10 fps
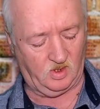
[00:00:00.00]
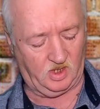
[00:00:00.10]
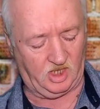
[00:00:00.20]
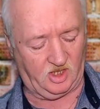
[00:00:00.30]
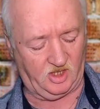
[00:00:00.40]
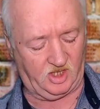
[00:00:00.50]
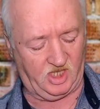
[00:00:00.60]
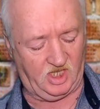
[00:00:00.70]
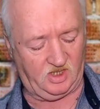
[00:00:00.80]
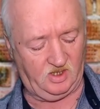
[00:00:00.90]
Hit it
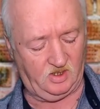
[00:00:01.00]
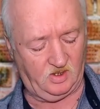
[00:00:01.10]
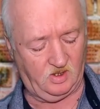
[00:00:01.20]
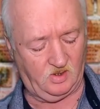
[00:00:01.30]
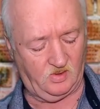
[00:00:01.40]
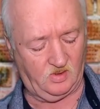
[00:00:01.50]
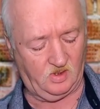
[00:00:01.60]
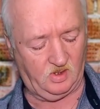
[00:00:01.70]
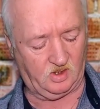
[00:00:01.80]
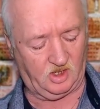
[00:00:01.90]
again,
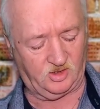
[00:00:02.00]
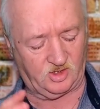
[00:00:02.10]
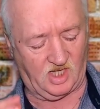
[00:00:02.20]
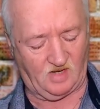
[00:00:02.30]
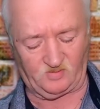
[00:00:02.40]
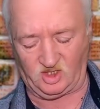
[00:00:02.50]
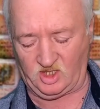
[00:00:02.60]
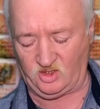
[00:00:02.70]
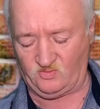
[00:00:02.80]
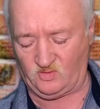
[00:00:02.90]
it snapped
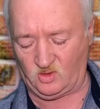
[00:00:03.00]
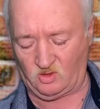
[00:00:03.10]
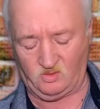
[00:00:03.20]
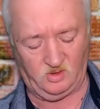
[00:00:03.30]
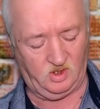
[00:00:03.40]
another photo.